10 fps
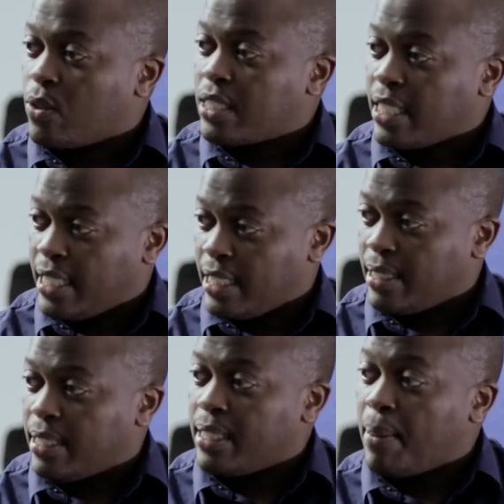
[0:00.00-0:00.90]
we
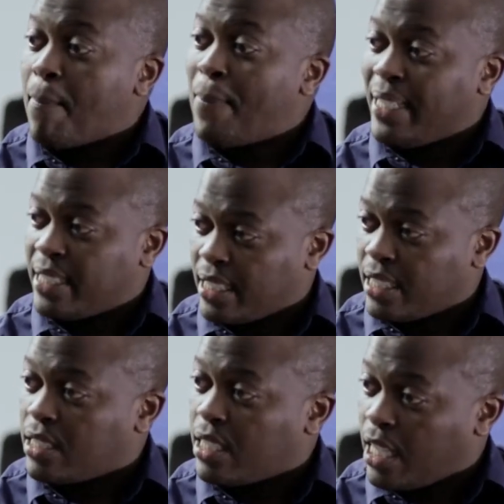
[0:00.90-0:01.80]
train the
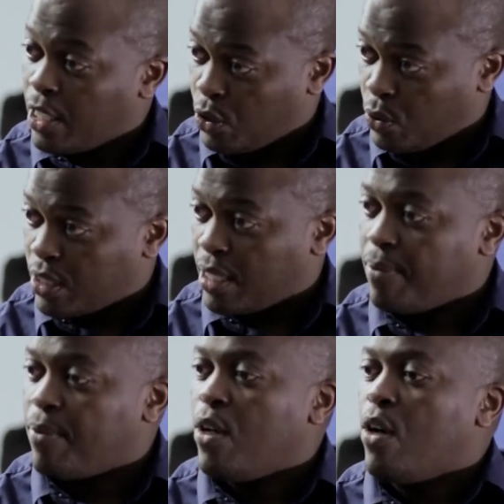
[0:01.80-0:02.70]
basics end user
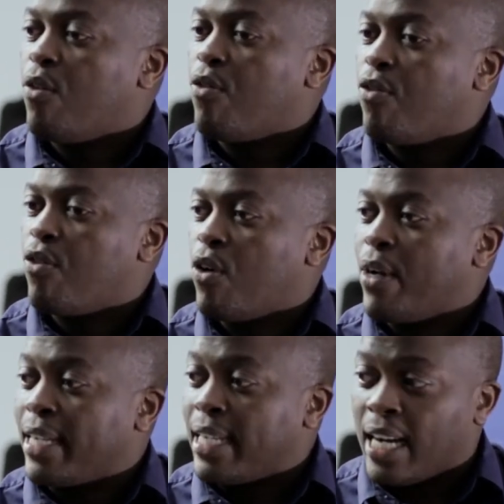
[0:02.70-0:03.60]
for
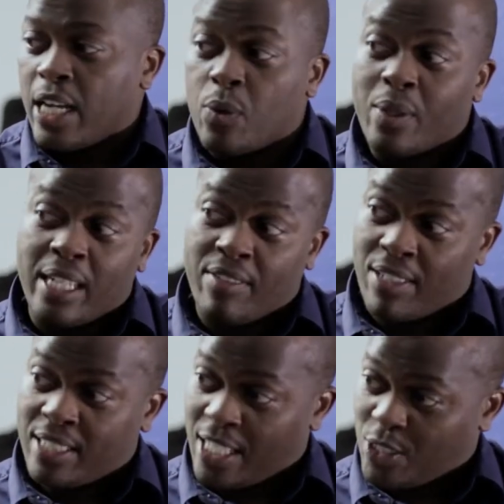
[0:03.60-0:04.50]
a guy who
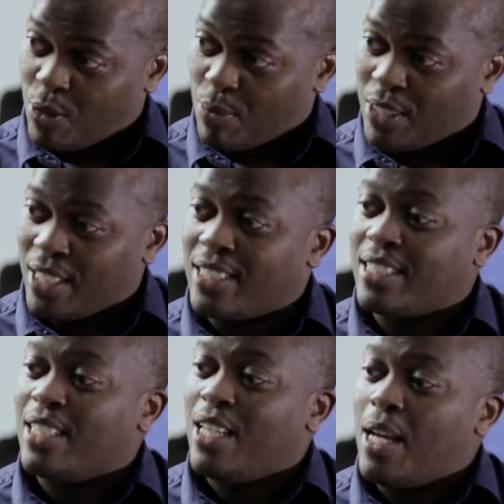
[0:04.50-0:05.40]
never touched
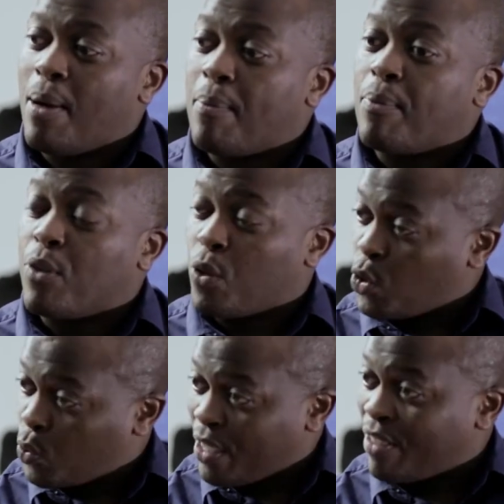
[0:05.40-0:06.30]
computers.
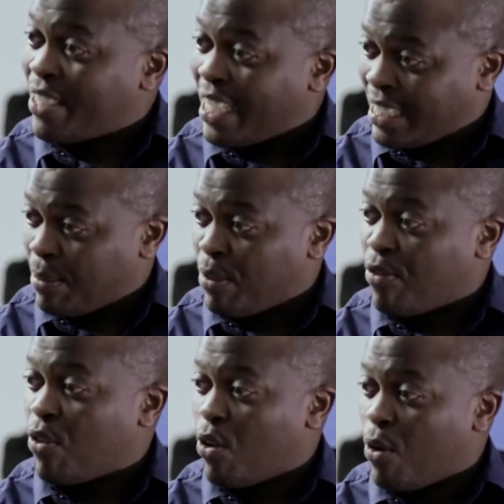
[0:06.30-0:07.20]
Those who have touched it
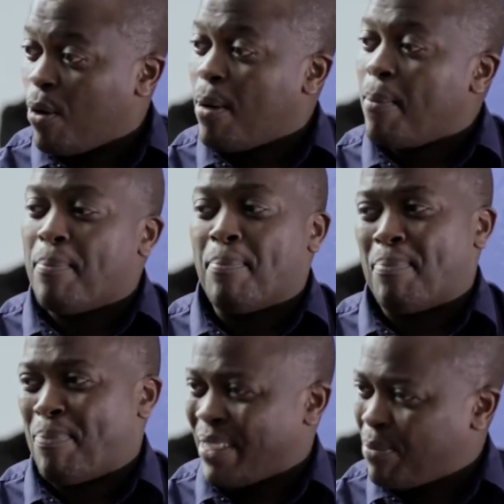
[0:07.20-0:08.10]
before,
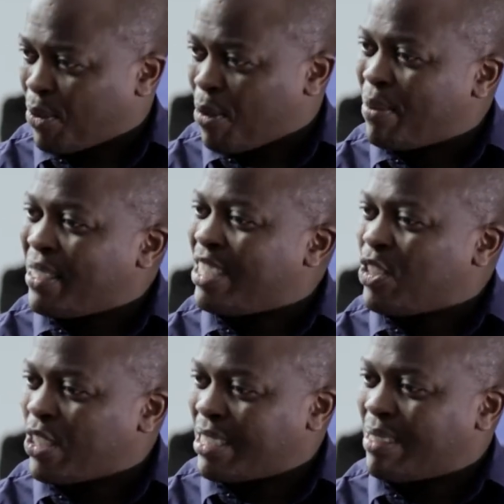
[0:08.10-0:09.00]
but probably
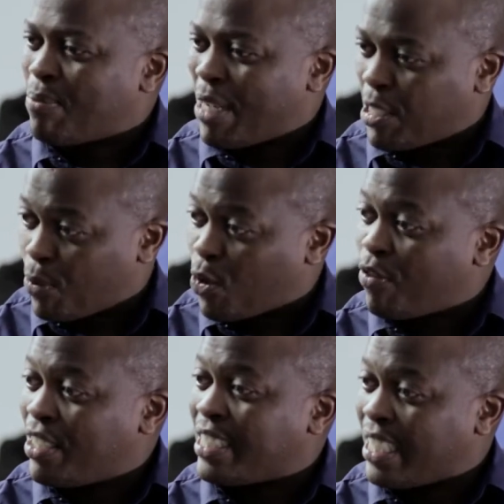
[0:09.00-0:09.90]
not much more
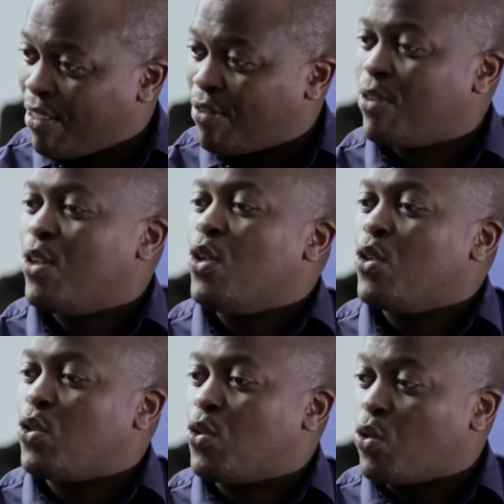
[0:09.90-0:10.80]
confident enough
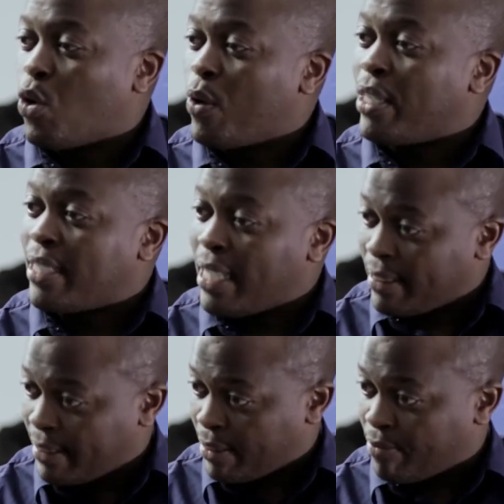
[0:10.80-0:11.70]
to go and
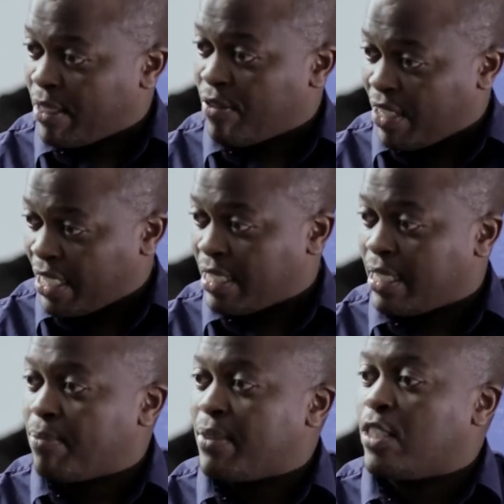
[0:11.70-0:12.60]
find
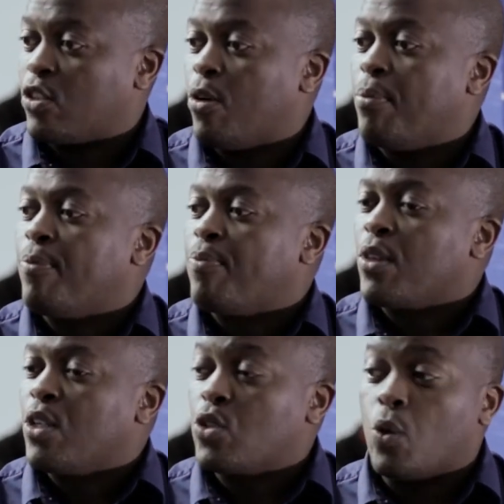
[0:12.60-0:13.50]
the job.
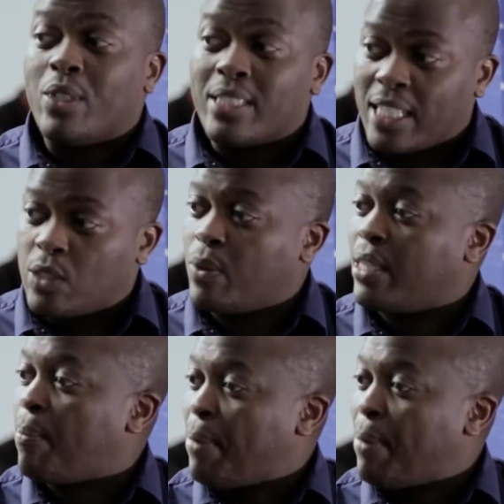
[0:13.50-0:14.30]
So we start with the